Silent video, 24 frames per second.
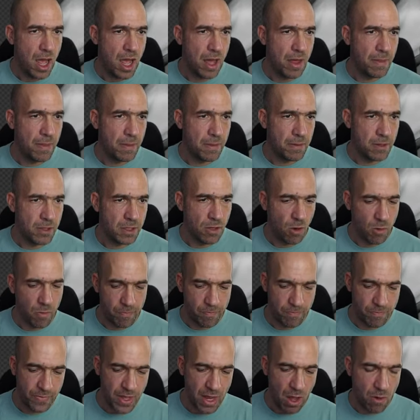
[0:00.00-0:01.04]
And
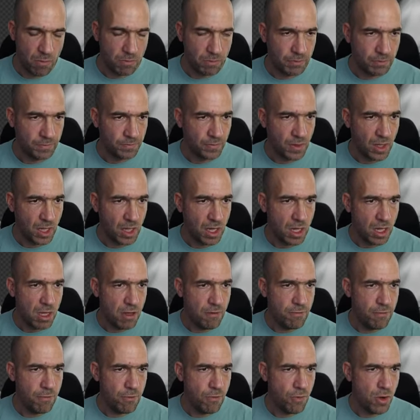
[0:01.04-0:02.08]
so now,
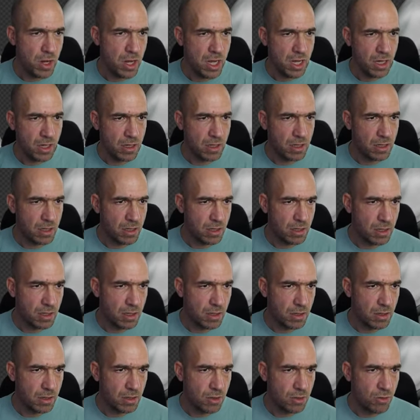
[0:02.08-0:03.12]
if we
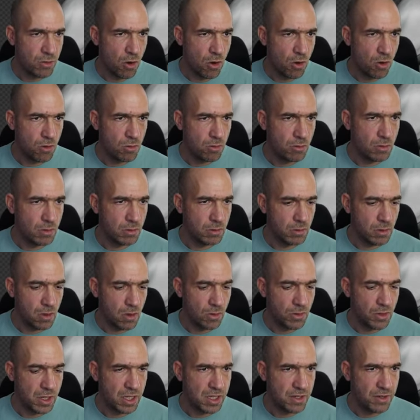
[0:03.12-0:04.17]
draw
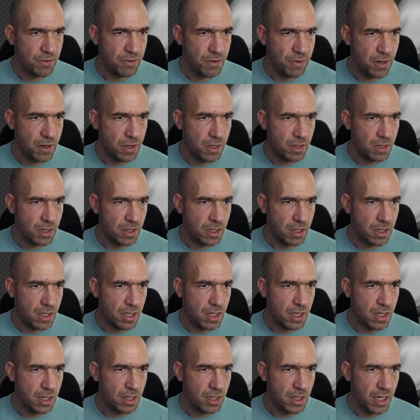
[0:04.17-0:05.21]
on the sphere
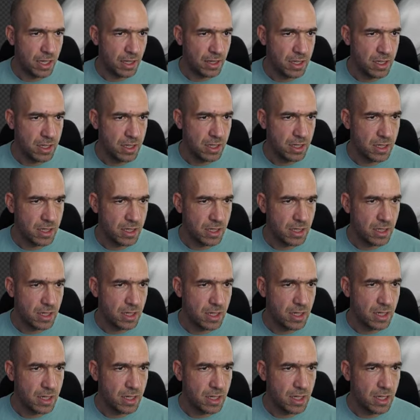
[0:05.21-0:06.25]
like this,
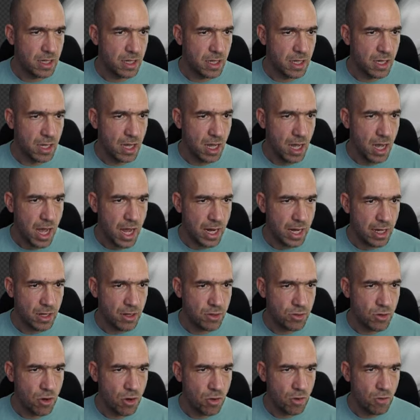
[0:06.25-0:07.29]
I
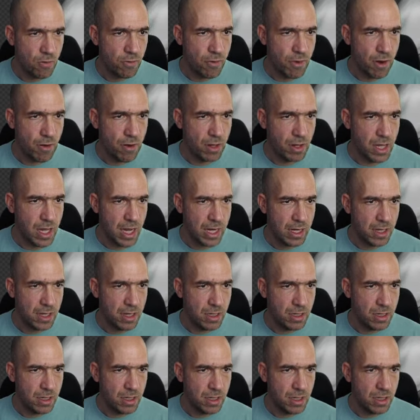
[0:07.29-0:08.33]
can draw very
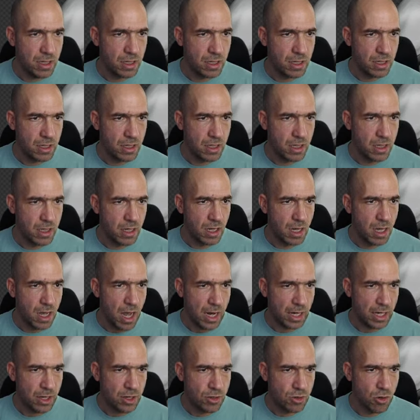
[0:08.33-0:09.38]
lightly.
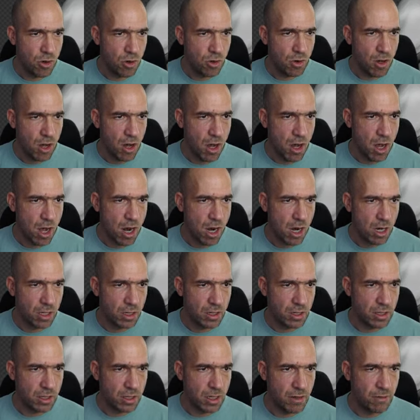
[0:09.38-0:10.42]
I can draw
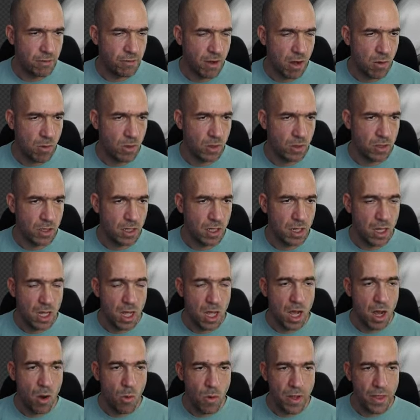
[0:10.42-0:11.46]
hard if I want.
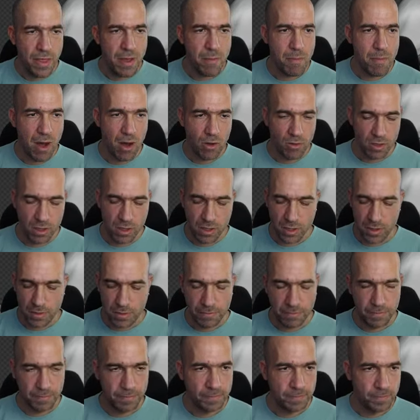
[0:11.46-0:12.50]
With the mouse,
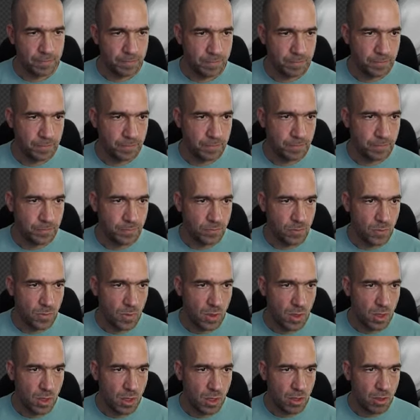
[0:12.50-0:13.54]

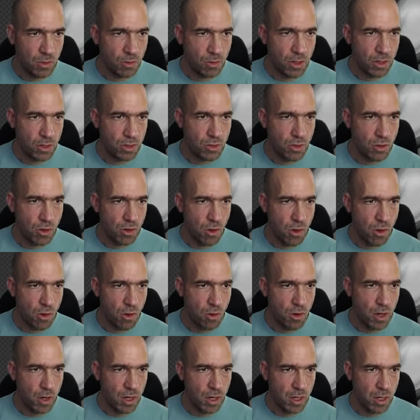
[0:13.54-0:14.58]
you can draw
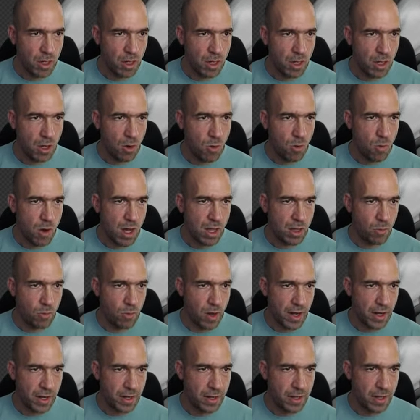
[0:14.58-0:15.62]
only one
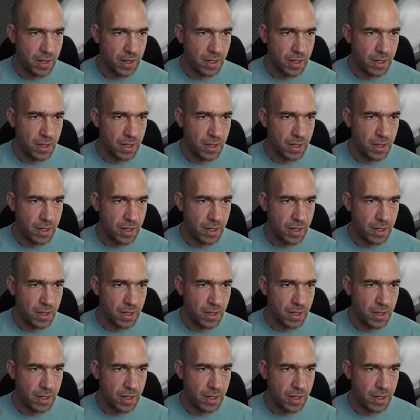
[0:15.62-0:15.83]
way.